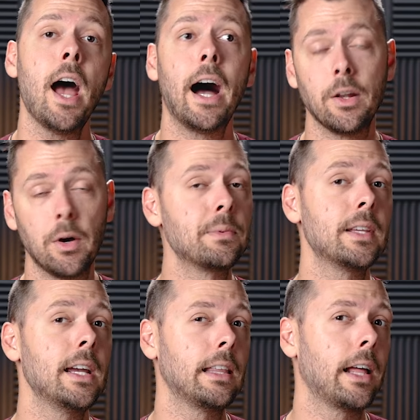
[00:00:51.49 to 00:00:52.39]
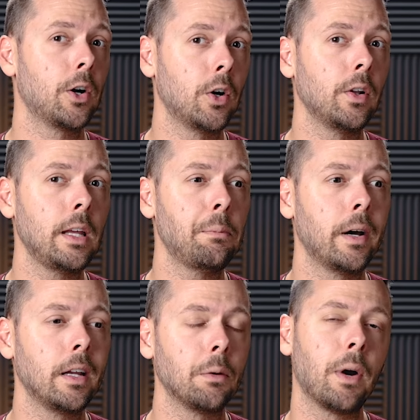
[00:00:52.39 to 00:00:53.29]
I know I'm saying that early,
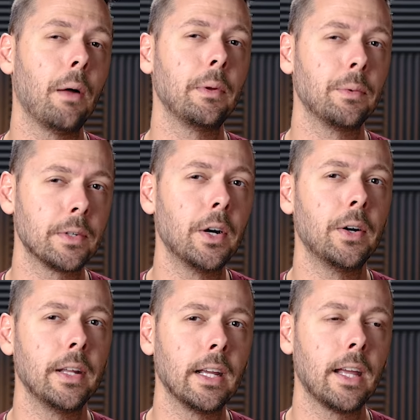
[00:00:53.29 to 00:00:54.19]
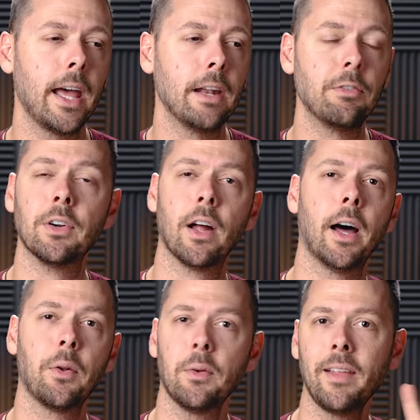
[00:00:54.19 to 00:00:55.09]
but you're probably returning, and if you're
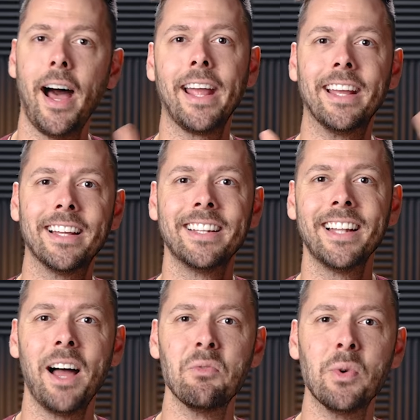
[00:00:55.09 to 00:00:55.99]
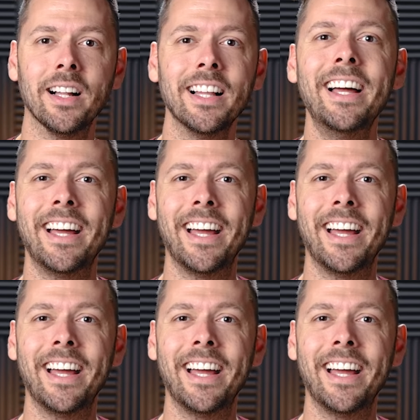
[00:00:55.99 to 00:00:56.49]
not, hi. I'm Will.